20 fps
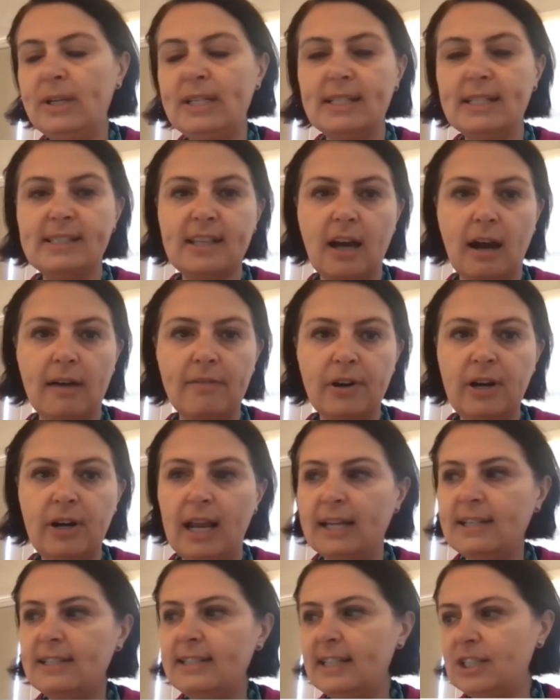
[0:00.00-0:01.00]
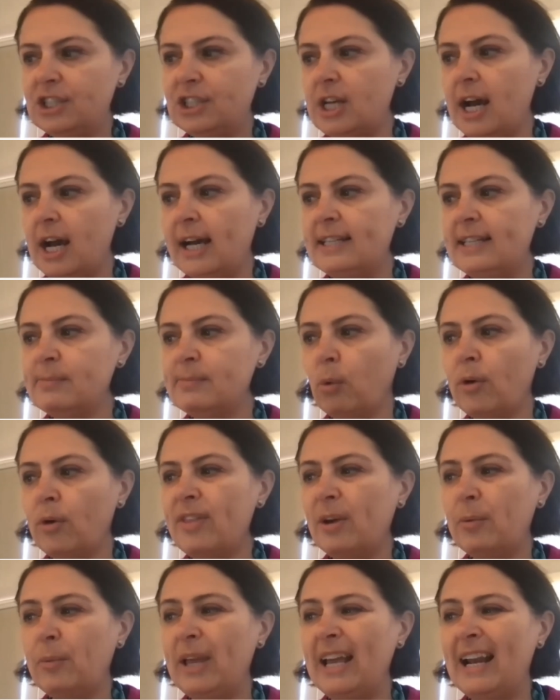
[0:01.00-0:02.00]
we discovered and digitized
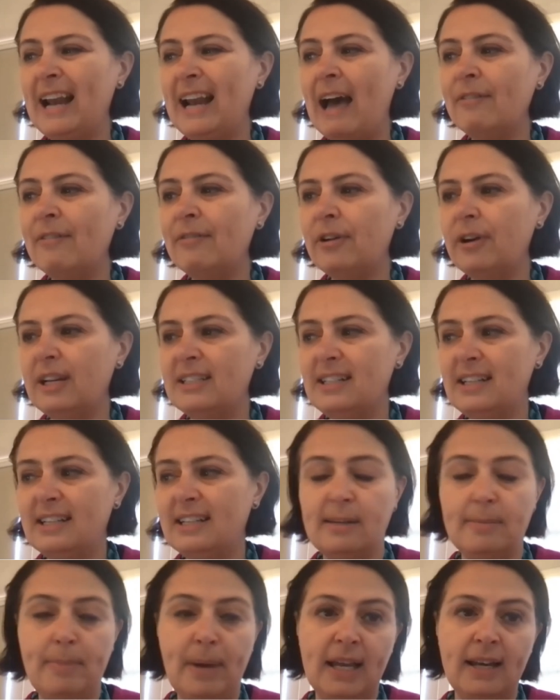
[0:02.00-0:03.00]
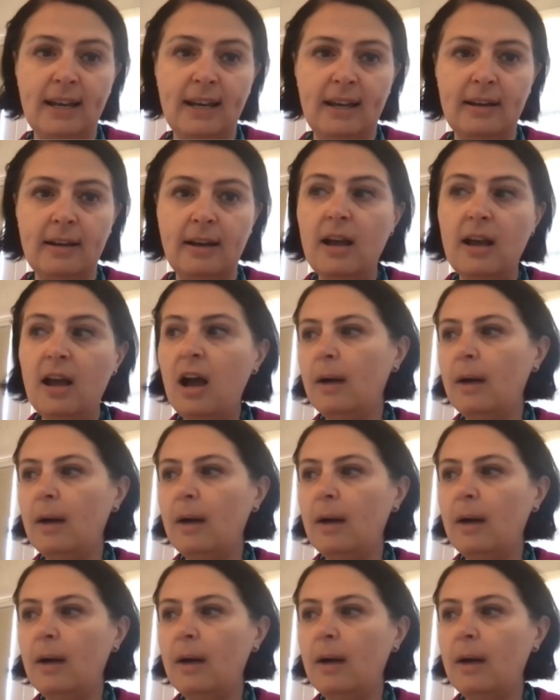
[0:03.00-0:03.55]
more than we had ever anticipated